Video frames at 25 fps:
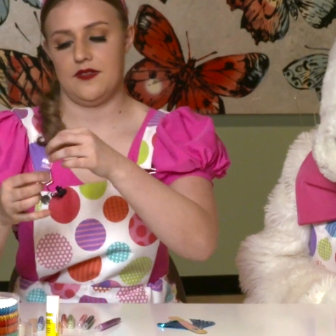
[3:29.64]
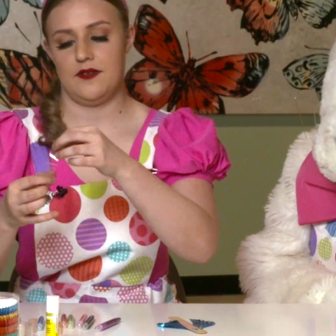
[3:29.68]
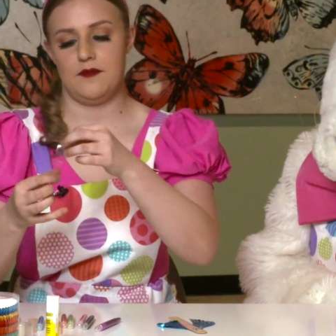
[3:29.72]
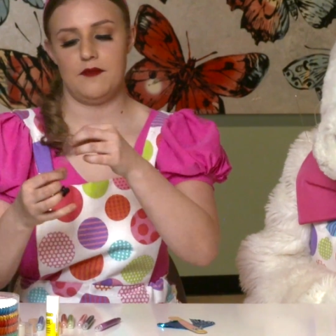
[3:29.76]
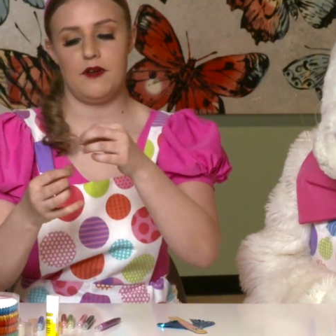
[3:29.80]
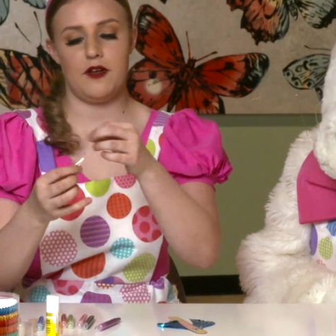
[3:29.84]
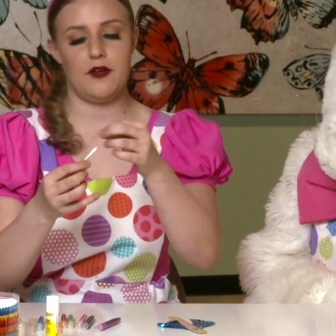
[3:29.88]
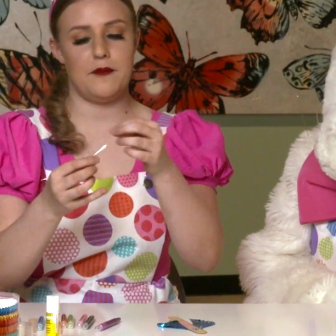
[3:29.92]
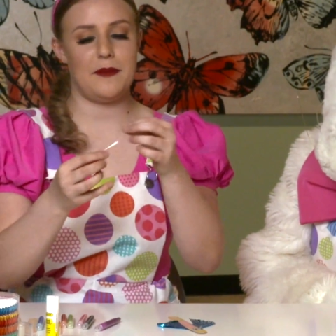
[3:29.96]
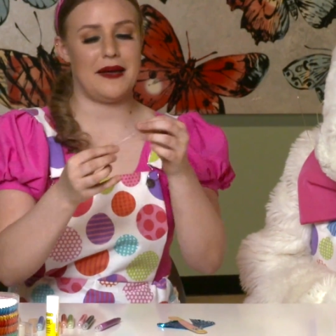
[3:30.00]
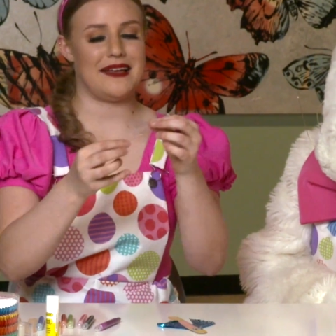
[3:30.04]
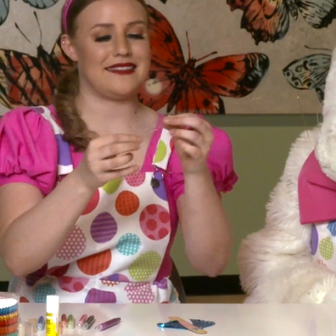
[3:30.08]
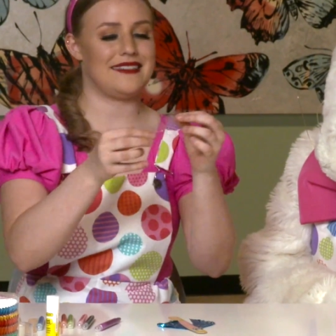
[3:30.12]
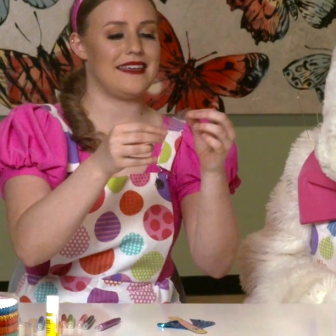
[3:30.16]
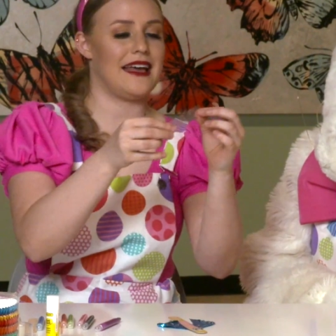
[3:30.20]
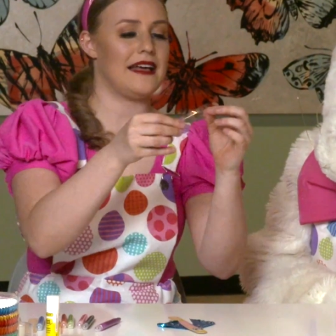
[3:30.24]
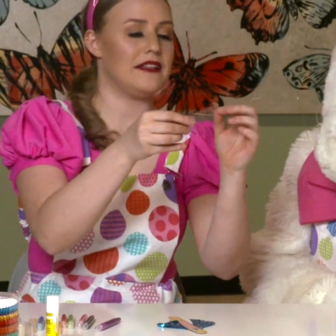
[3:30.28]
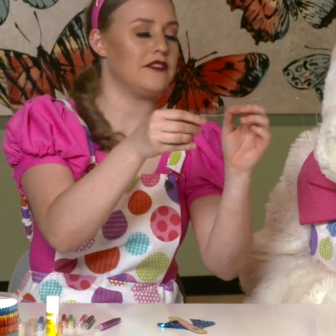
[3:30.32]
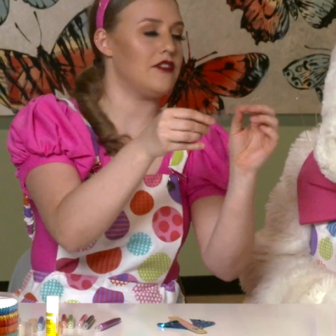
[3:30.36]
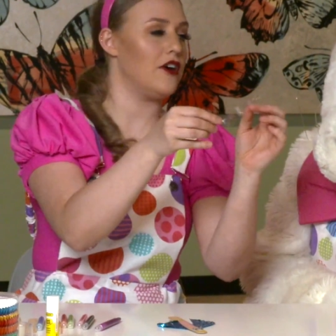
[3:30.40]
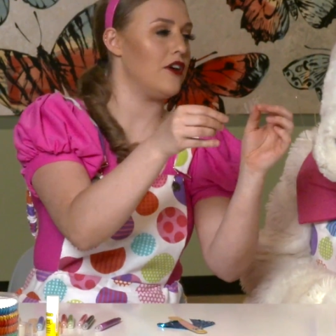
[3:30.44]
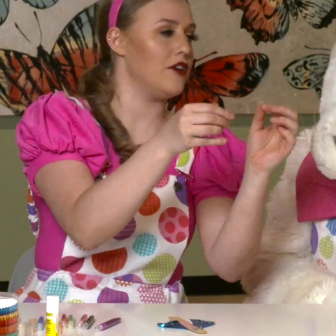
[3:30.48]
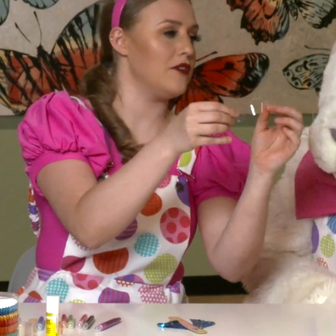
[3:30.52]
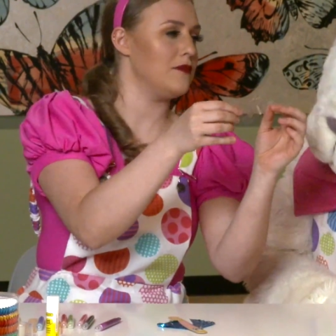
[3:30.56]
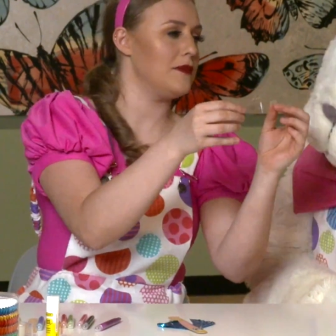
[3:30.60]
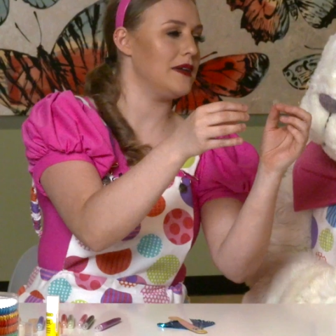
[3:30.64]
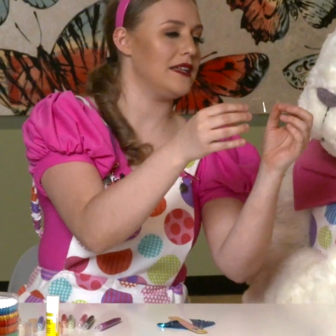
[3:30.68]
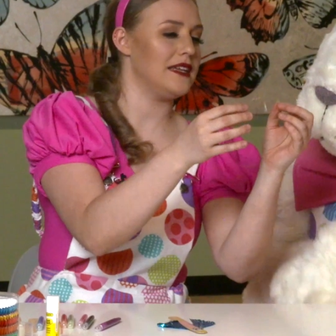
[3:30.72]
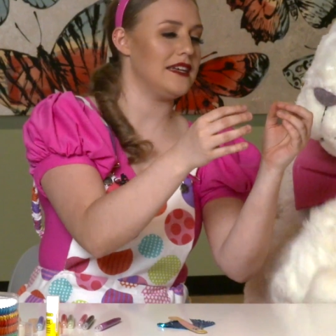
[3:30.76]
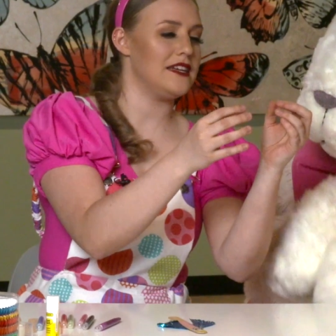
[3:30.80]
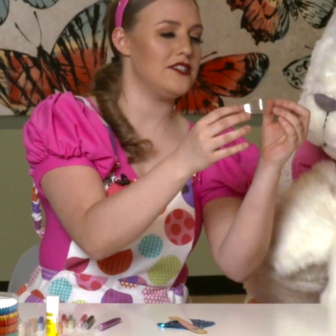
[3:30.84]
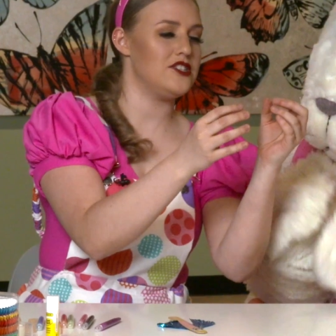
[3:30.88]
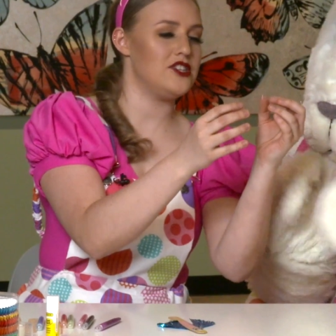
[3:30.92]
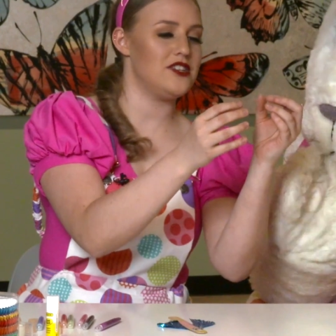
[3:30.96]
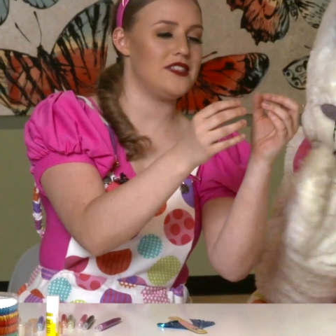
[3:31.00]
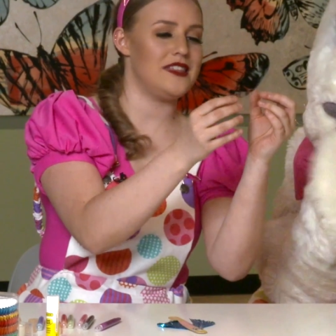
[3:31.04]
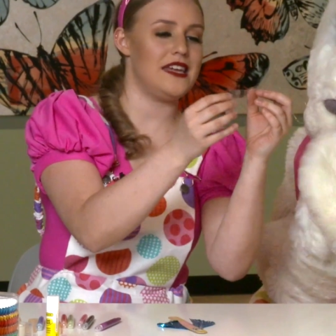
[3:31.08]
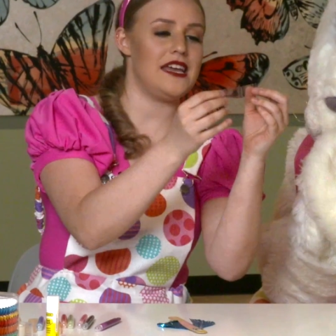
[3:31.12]
Probably about that long, Millie,
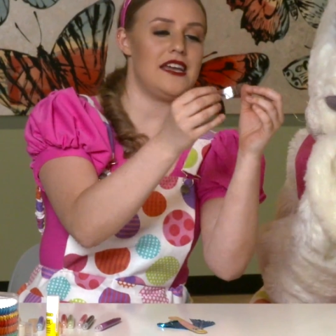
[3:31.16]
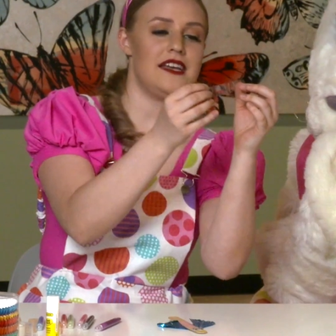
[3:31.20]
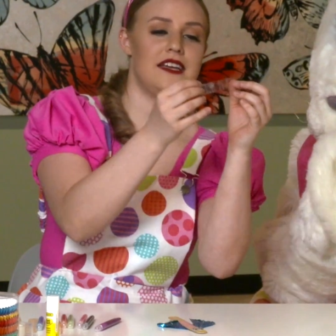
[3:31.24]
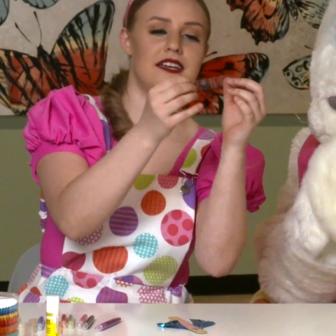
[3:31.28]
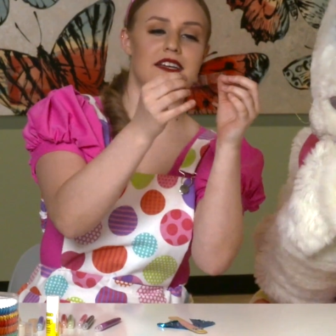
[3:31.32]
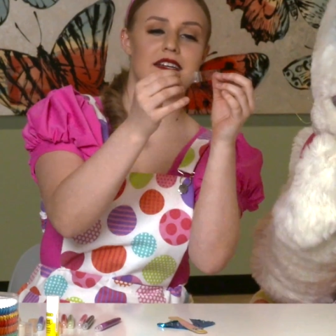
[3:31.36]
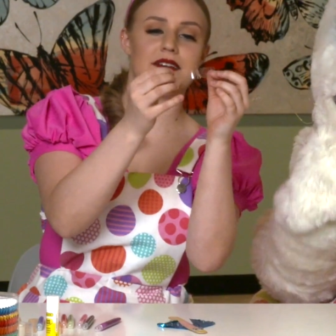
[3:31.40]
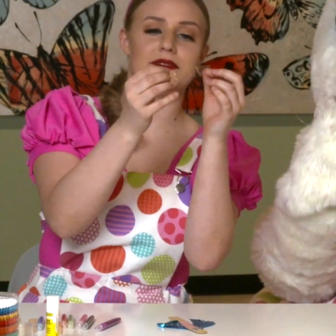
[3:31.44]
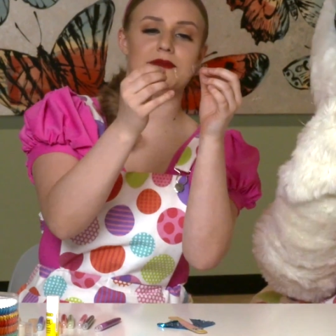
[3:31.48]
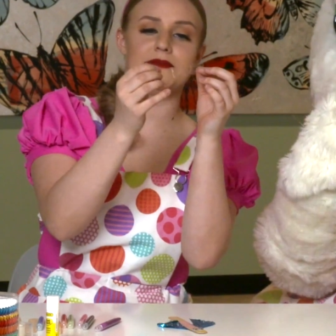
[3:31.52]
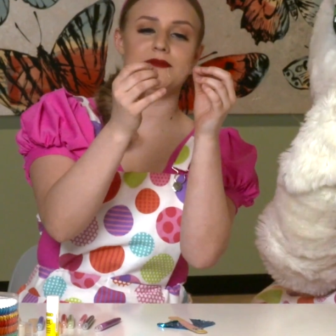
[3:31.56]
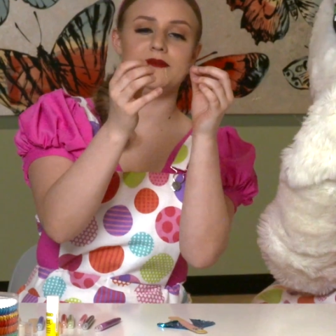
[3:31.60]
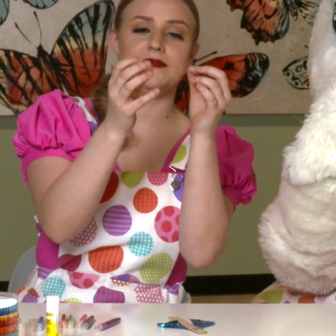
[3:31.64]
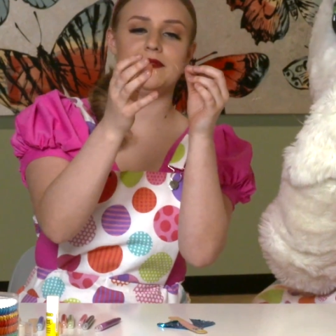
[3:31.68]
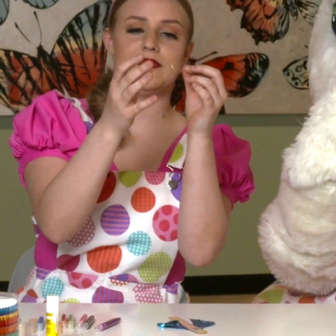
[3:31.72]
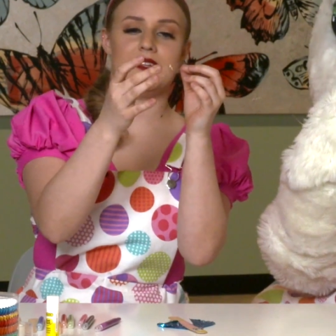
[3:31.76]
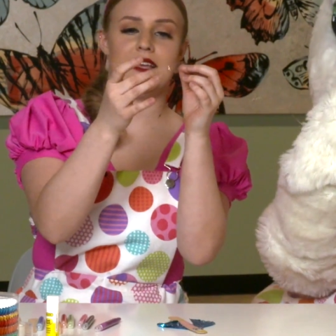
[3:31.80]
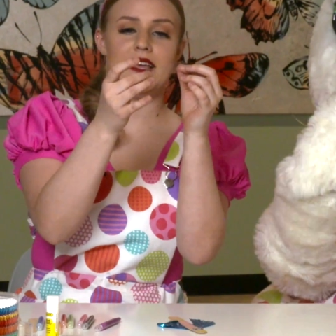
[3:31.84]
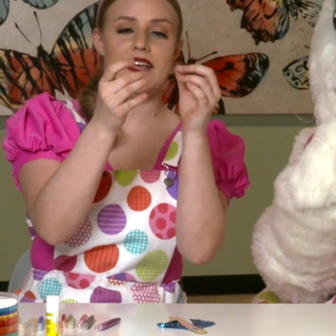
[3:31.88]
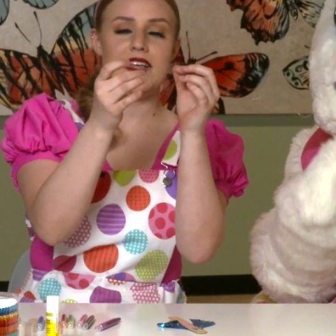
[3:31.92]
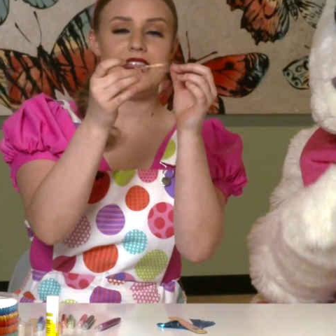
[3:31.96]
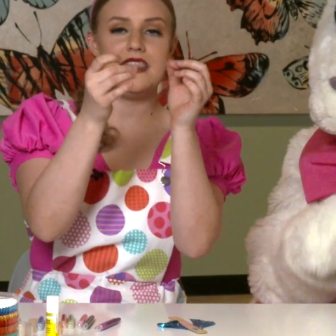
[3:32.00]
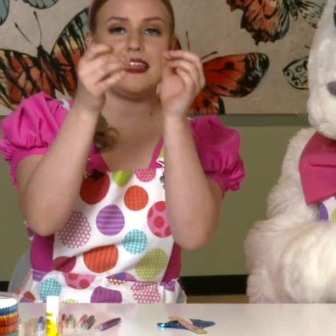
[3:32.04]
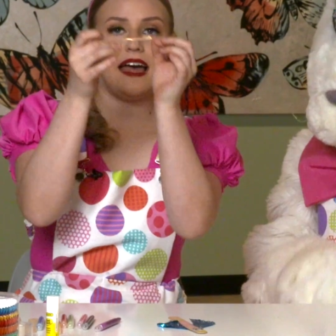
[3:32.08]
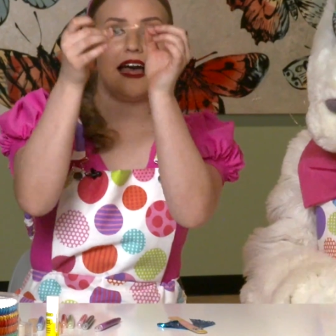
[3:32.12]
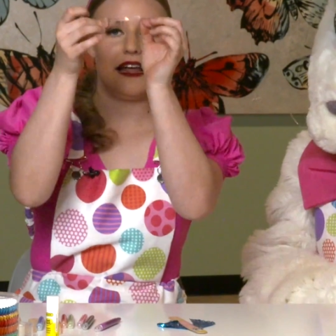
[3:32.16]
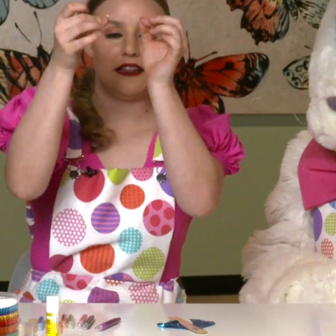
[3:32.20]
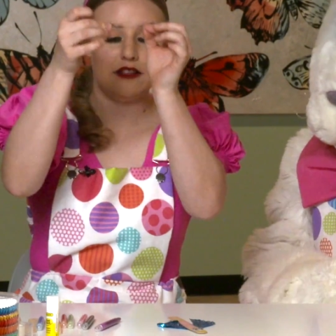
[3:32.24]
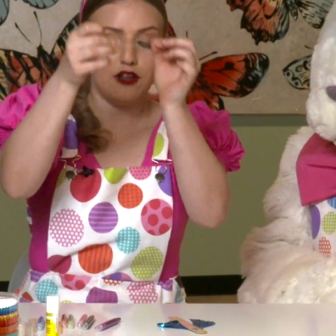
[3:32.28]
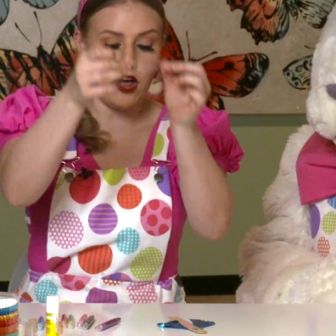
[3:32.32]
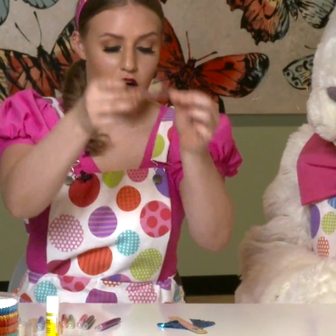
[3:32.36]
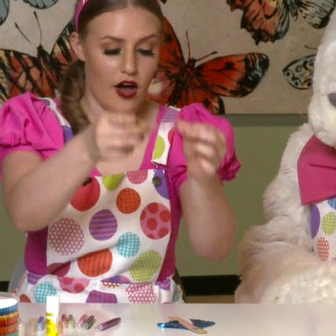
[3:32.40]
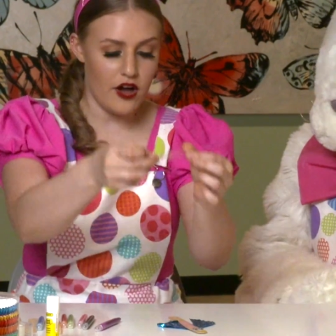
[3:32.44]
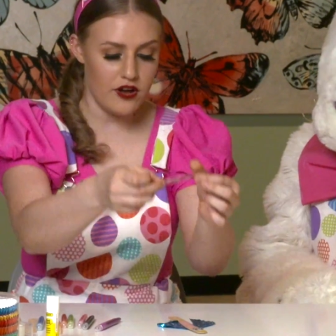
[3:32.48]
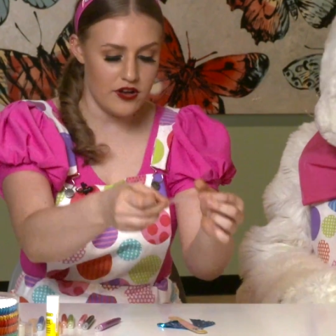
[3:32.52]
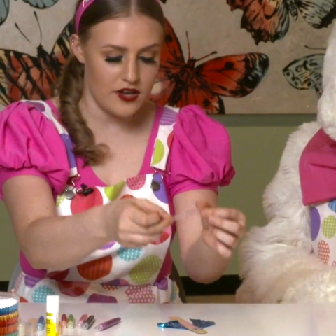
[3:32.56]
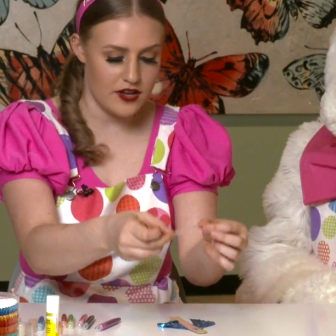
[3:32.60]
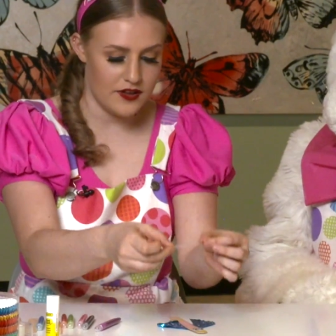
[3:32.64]
do you think? That
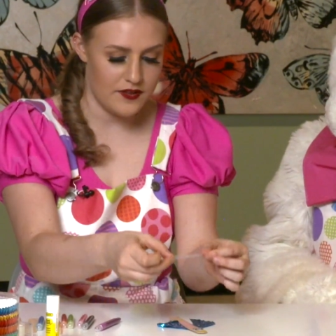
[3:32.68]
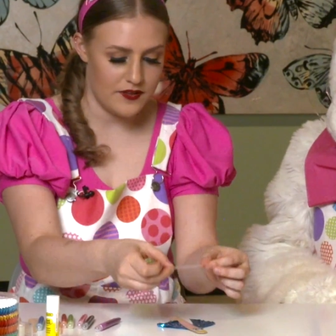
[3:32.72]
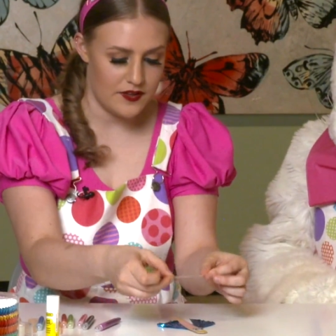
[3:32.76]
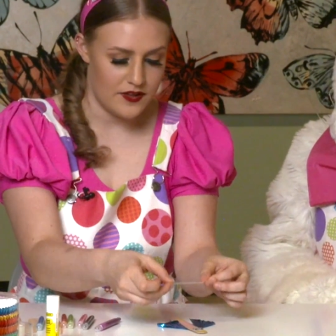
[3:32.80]
long?